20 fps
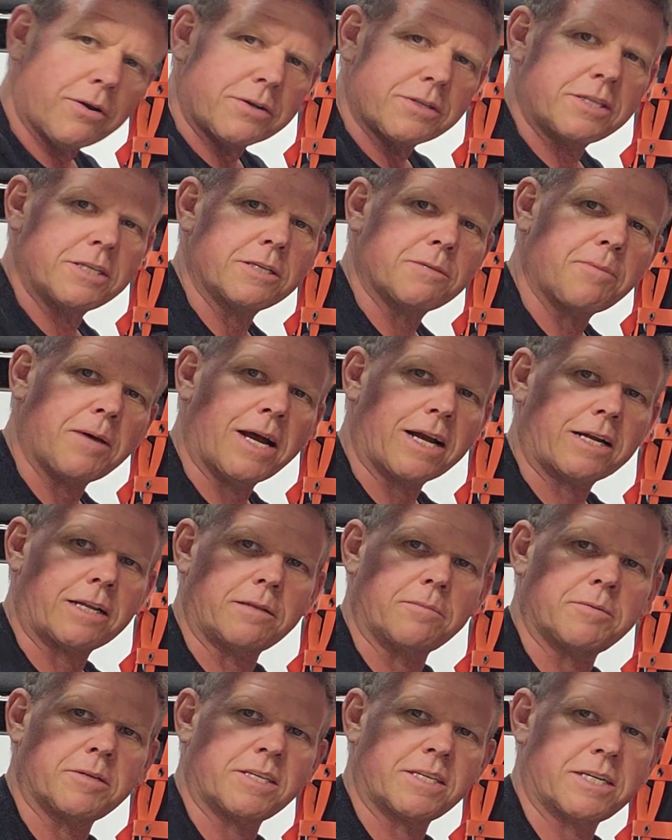our seats back to
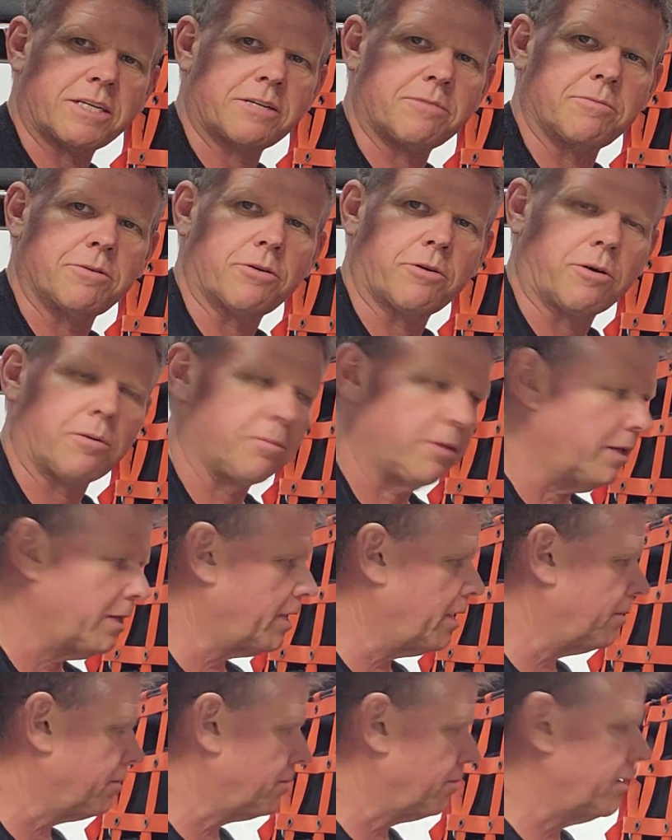the position we normally
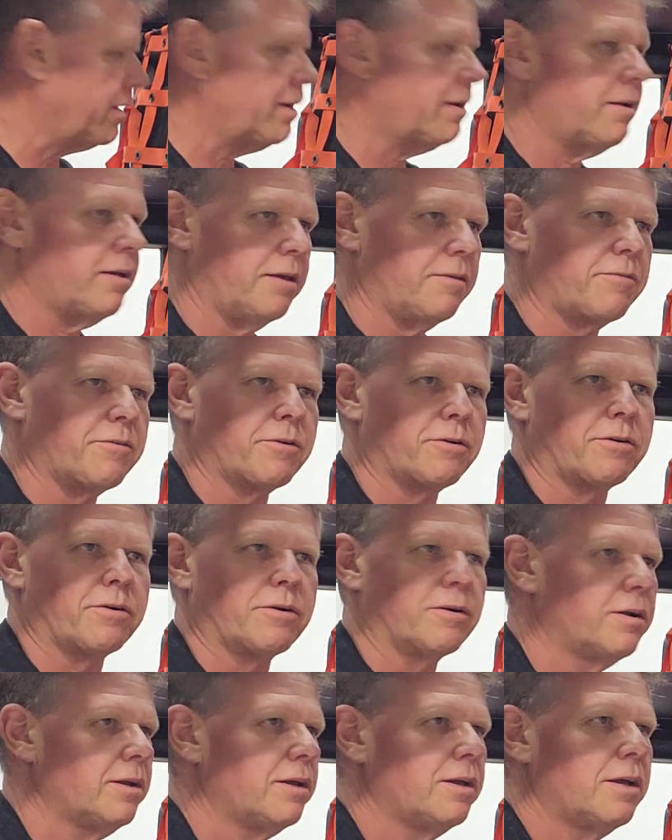keep them in it. If
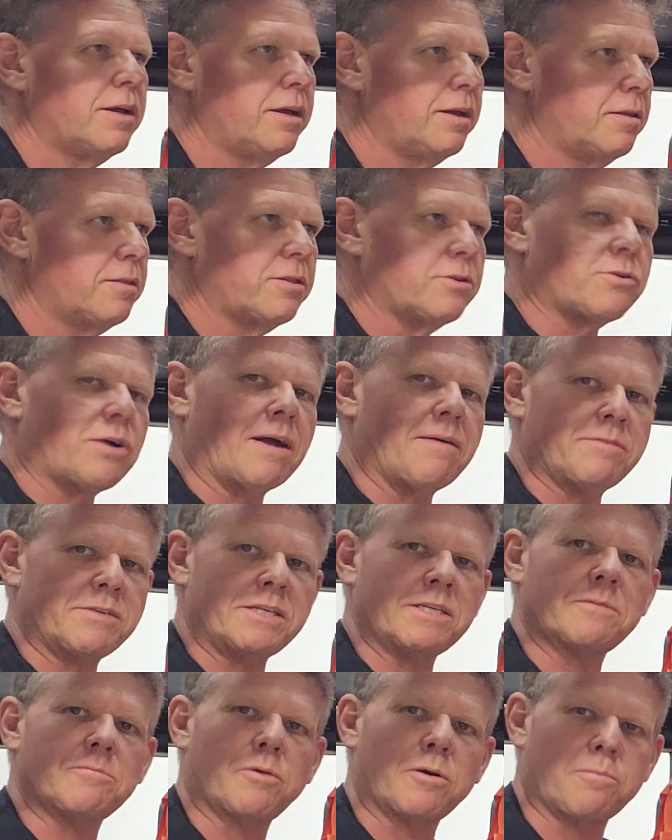the driver's
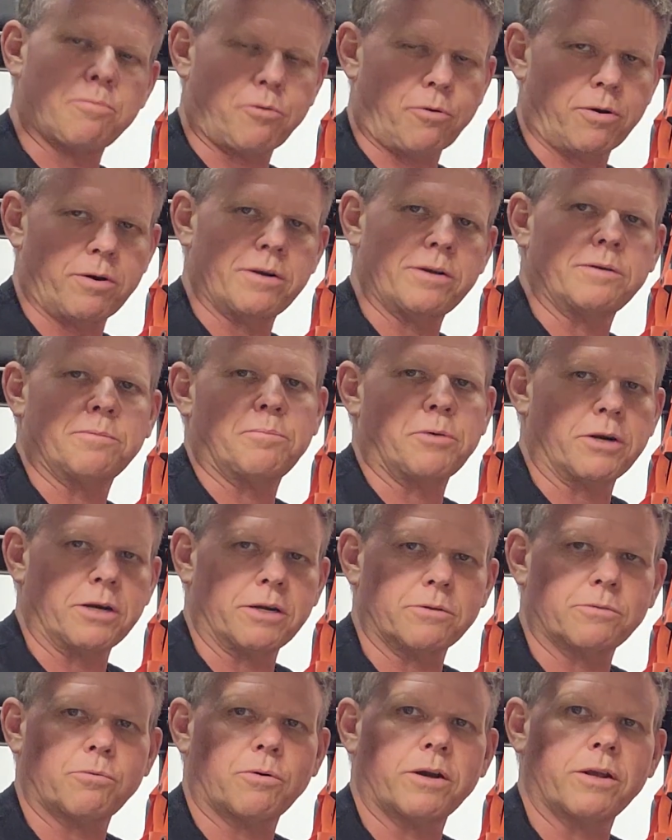seat's more important, put it
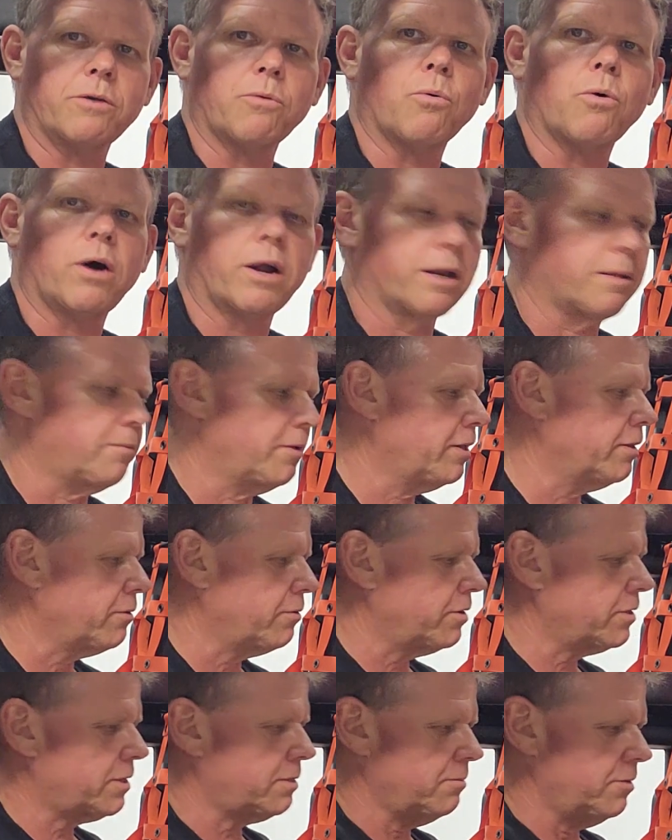to where you want to be. There
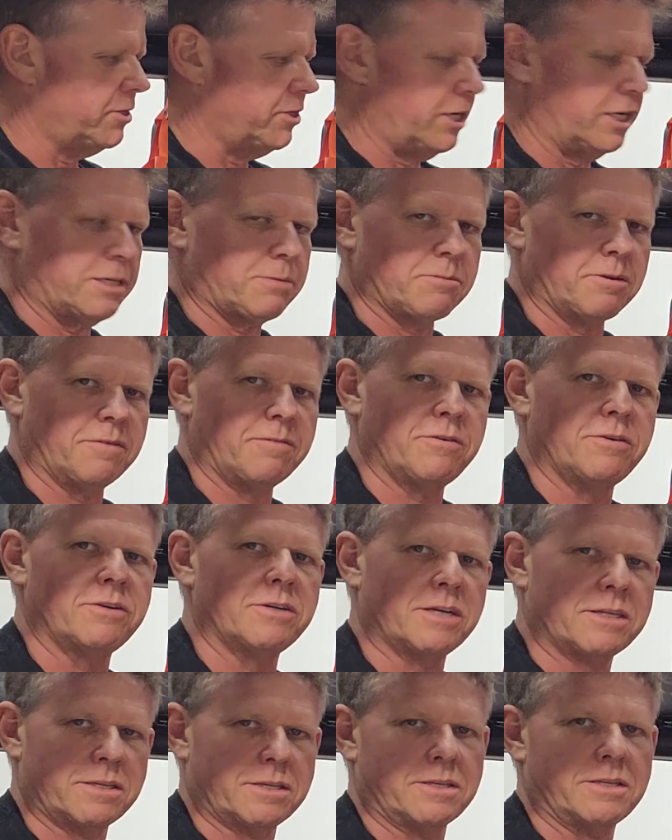is some adjustment. If you
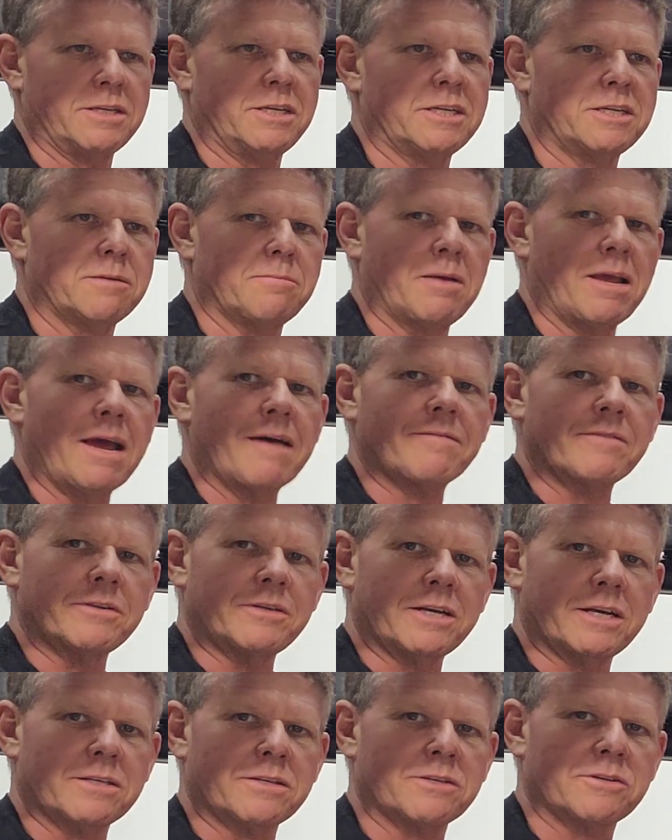adjust the seats, you may have to
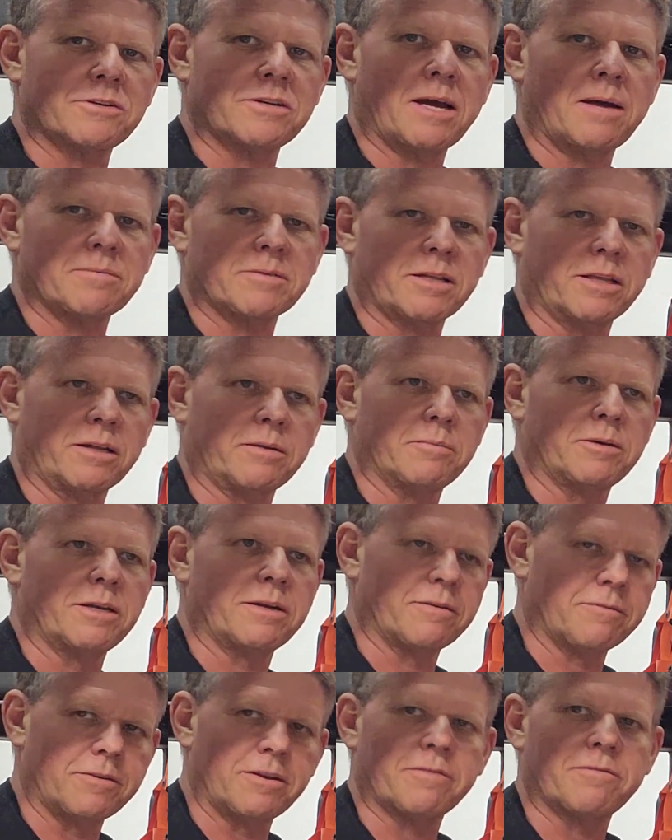adjust the straps a little bit
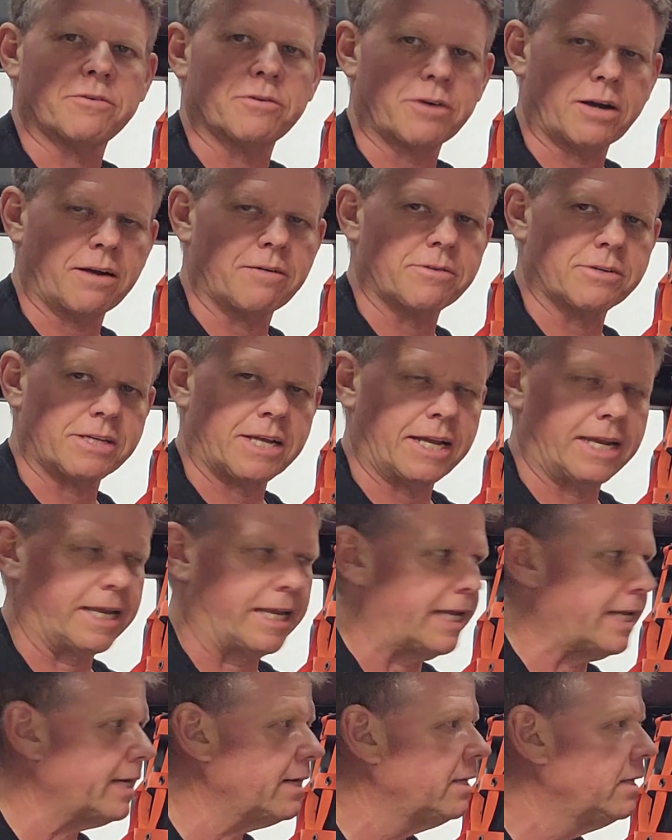if different drivers getting
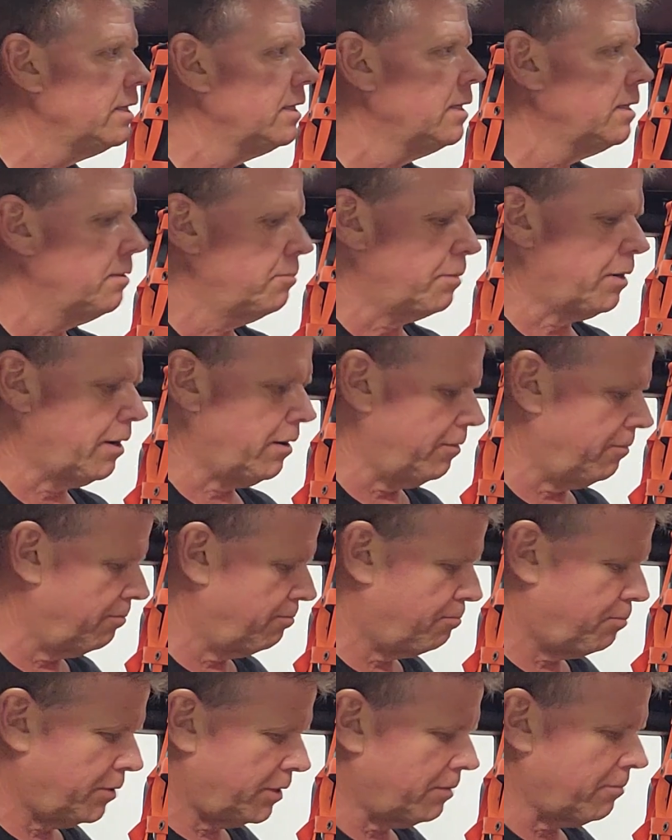in,
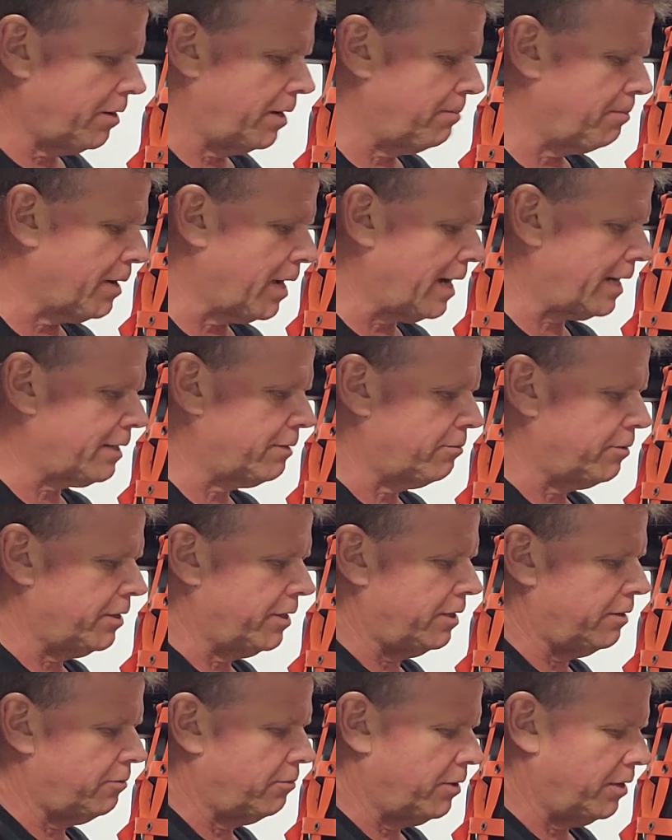but put them right back to where
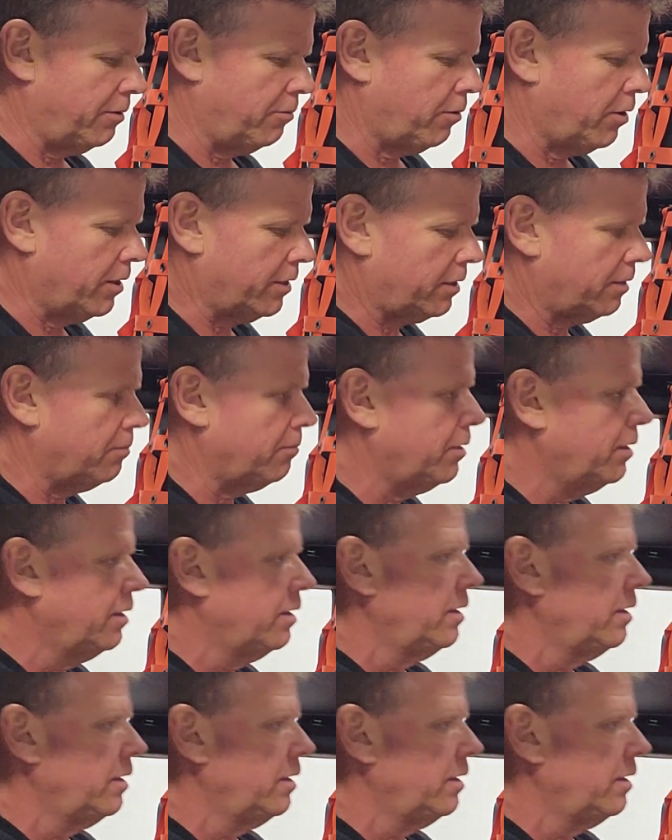you want them.